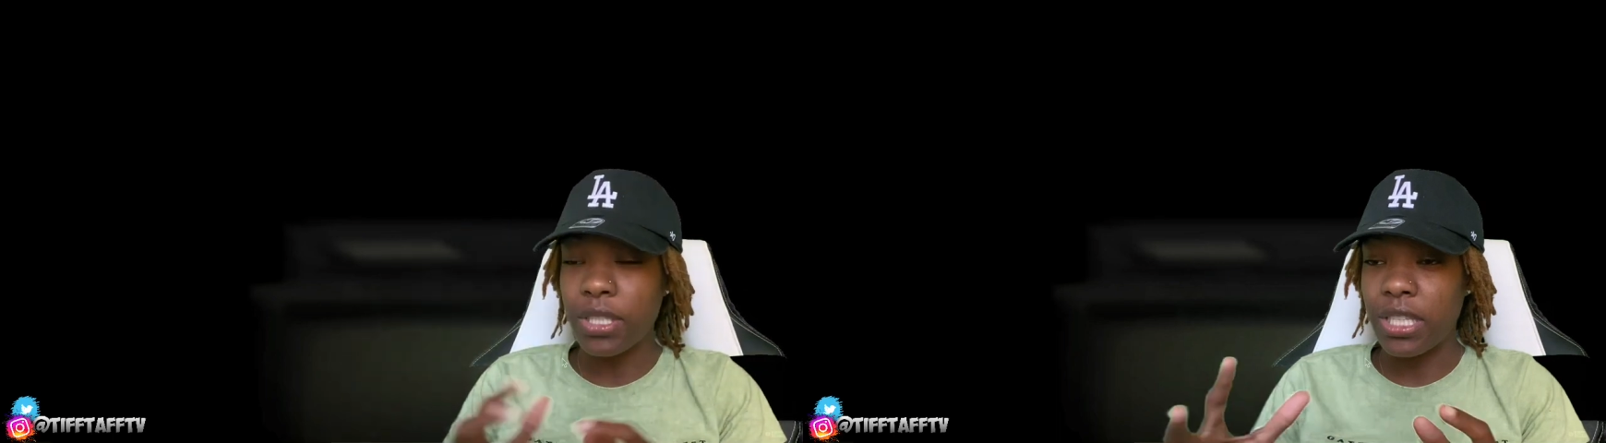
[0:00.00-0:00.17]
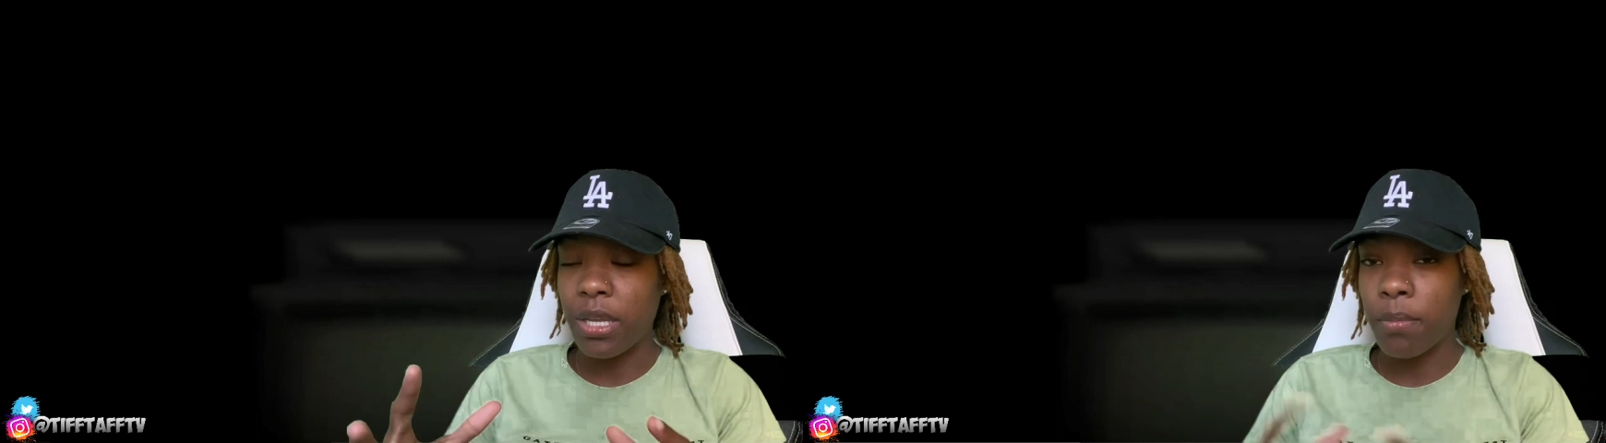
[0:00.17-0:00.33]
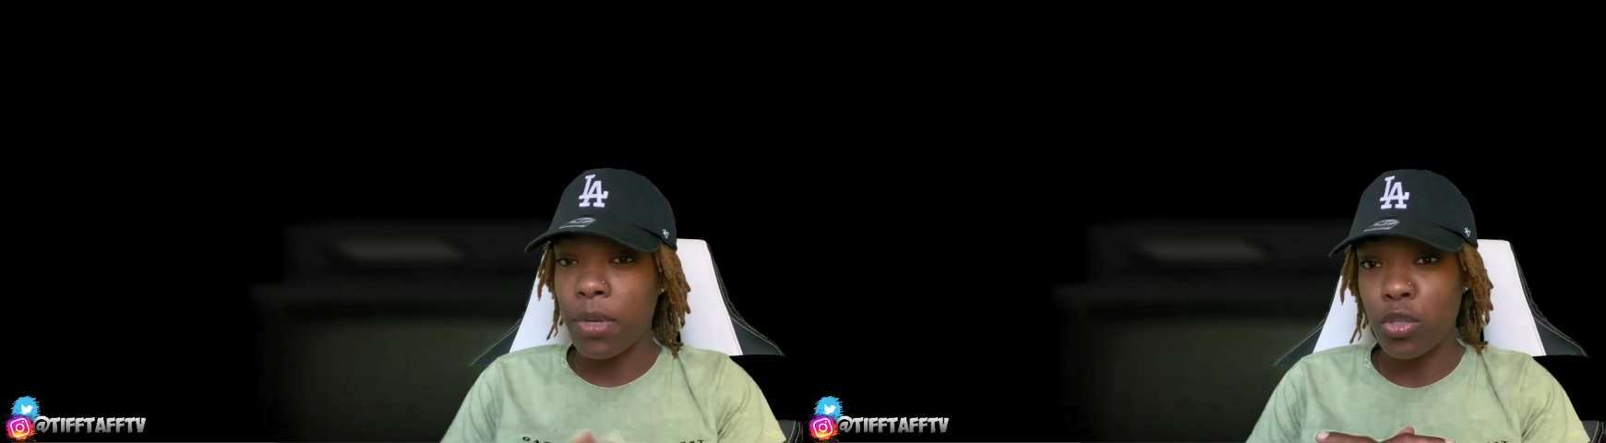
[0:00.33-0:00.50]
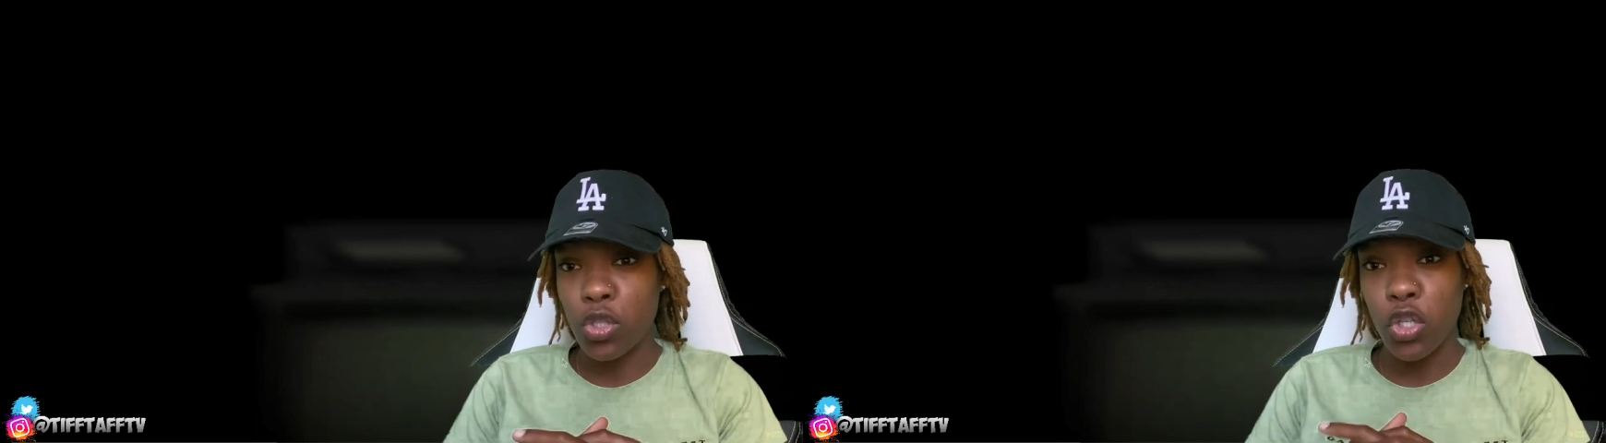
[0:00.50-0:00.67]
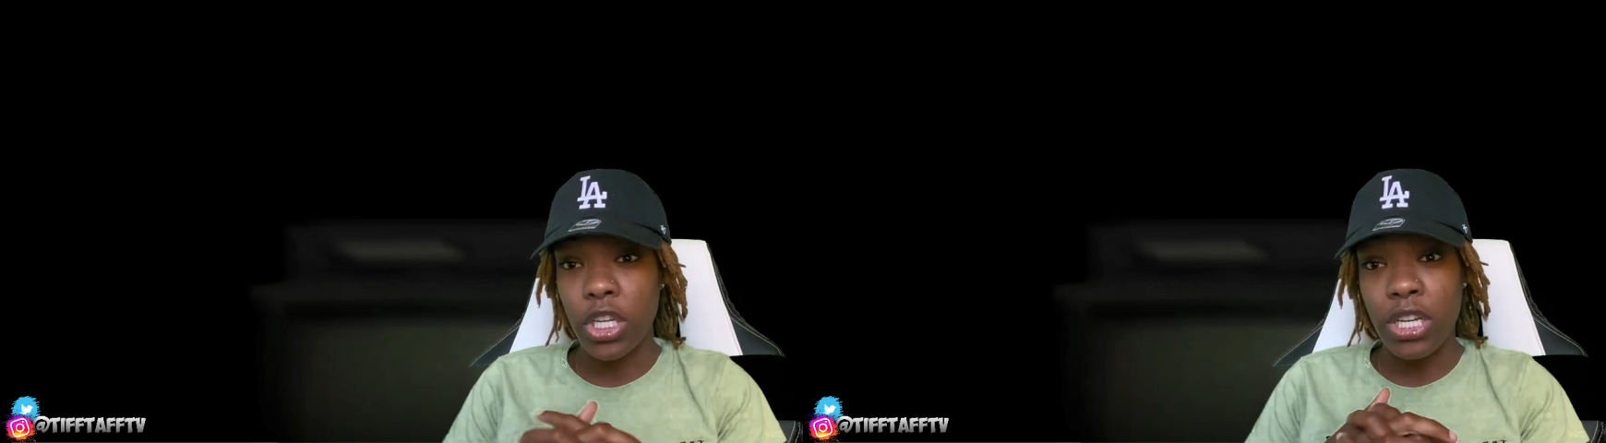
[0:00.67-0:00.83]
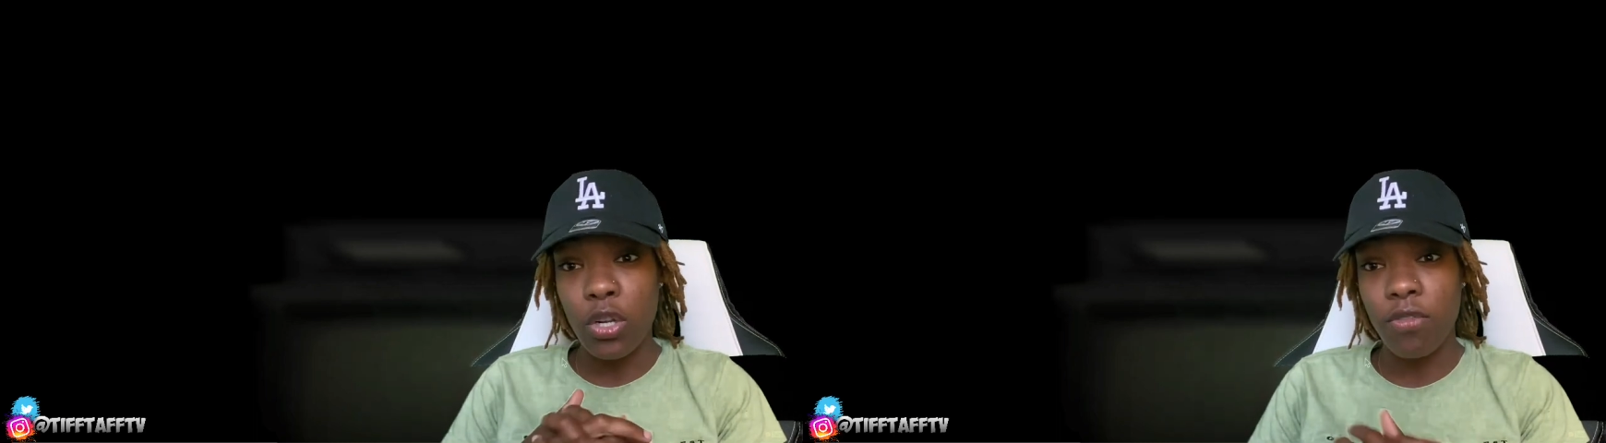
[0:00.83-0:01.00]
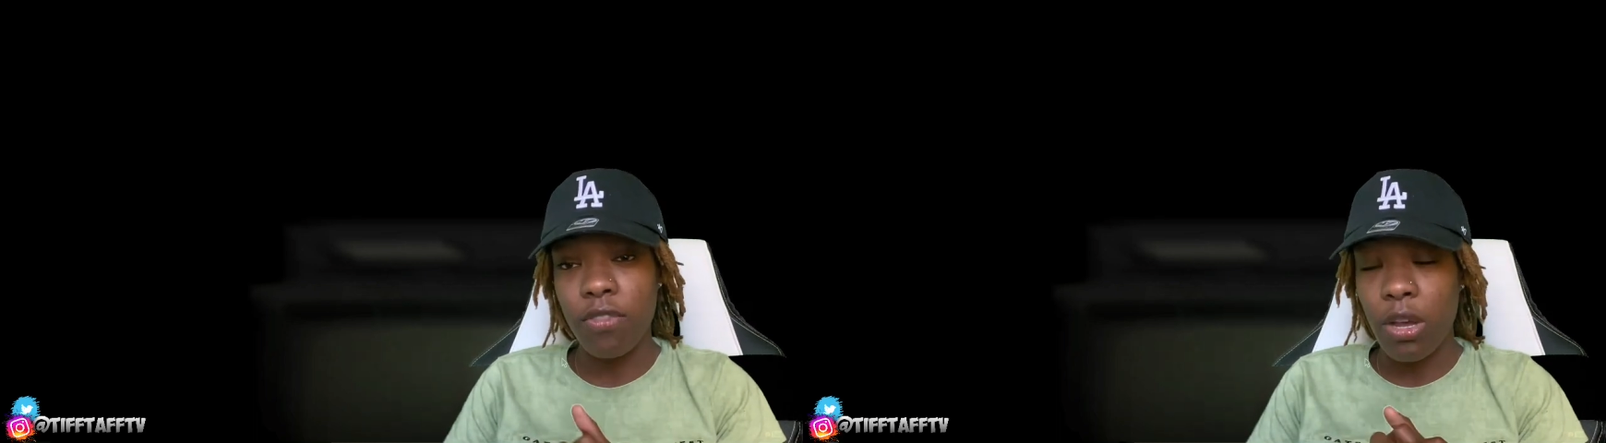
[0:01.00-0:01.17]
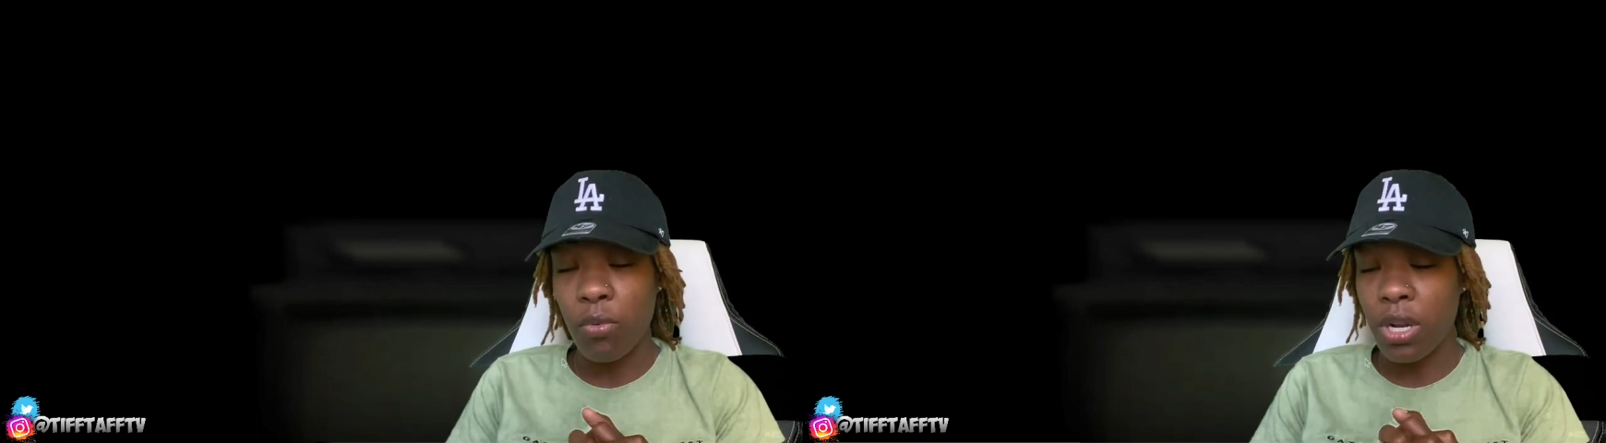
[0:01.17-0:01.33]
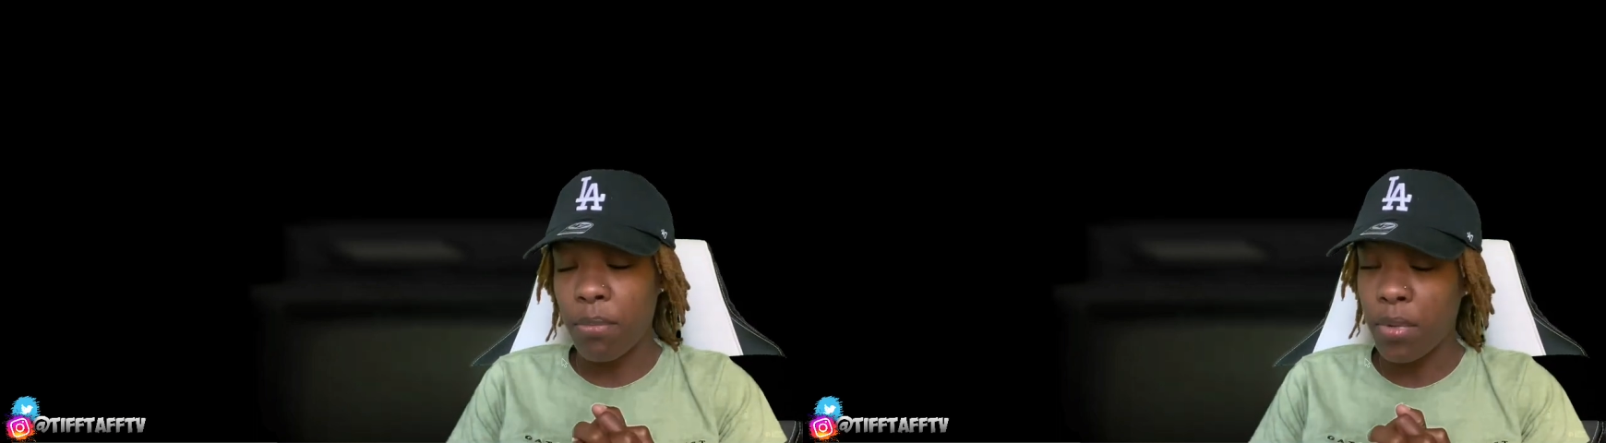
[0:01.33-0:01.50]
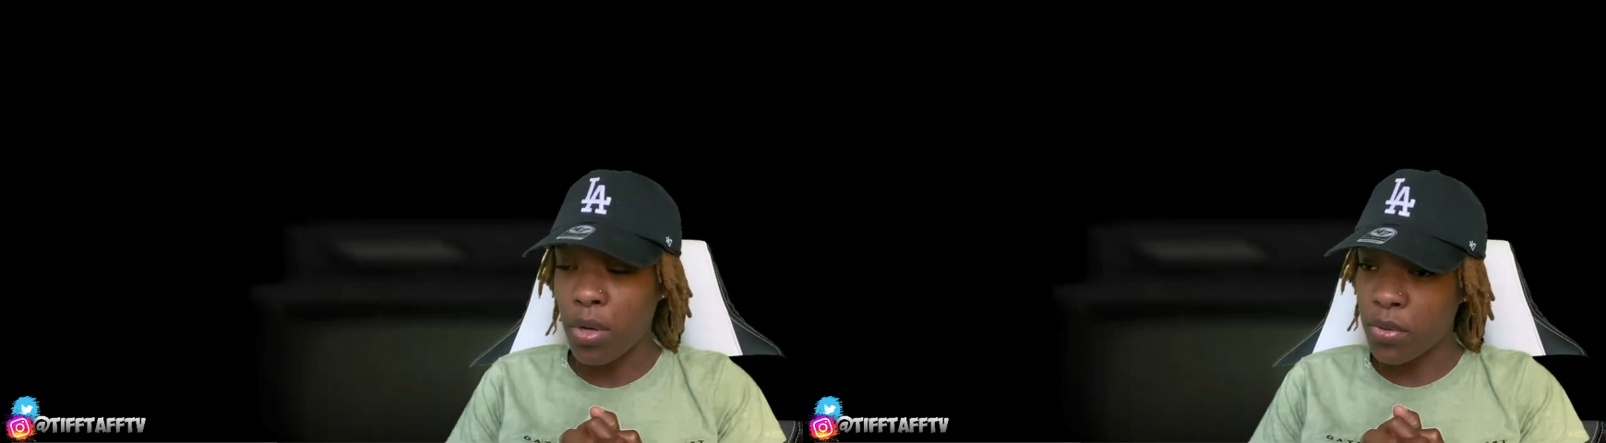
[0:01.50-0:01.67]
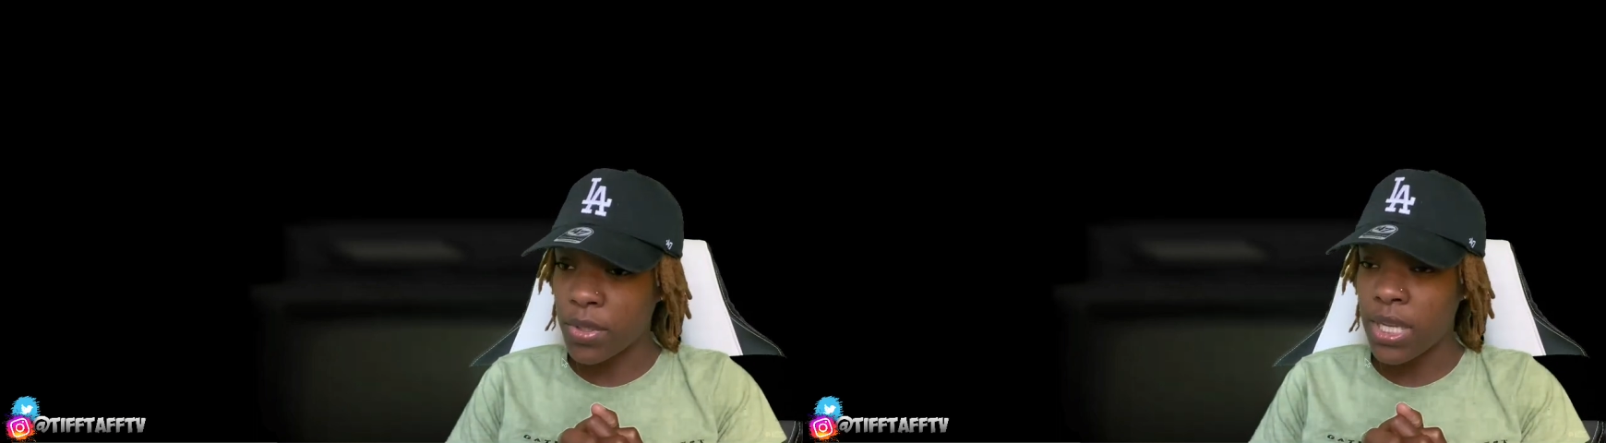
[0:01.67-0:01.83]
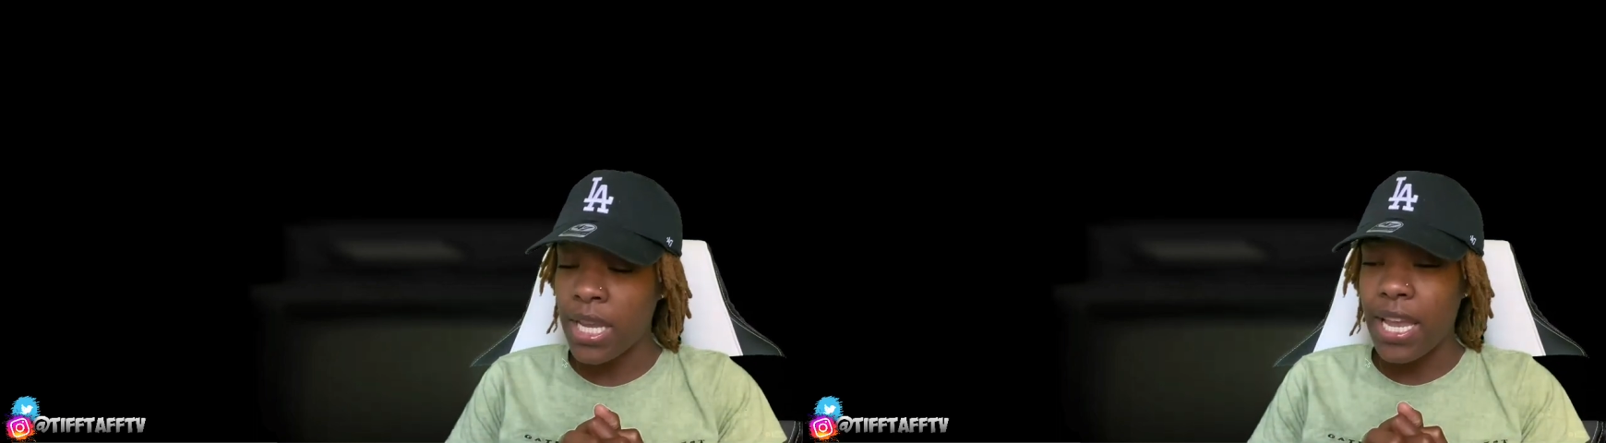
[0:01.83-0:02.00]
Click that bell so you get notified when I
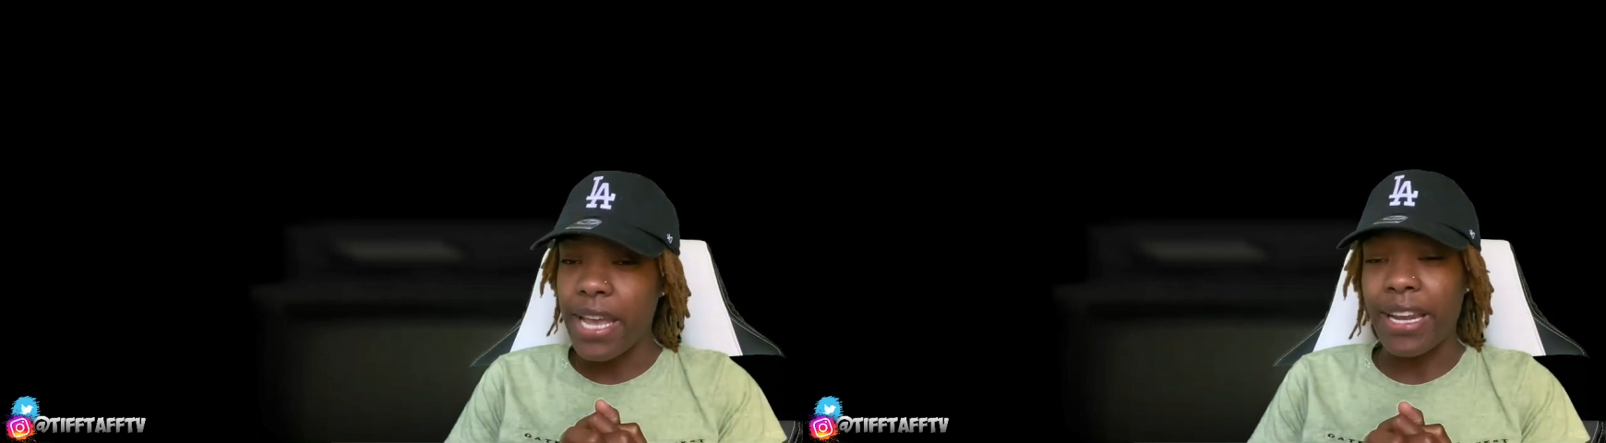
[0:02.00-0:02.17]
post.